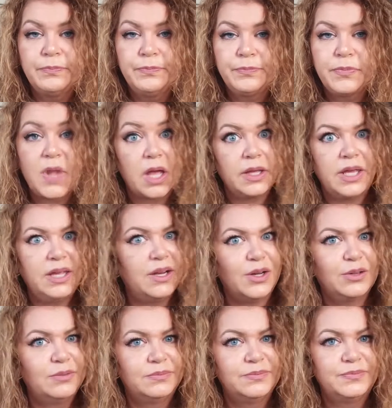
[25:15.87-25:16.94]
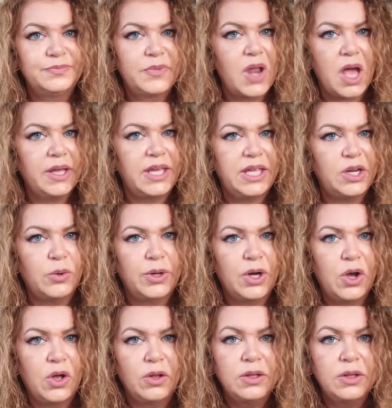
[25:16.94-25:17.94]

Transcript: Not keto at all.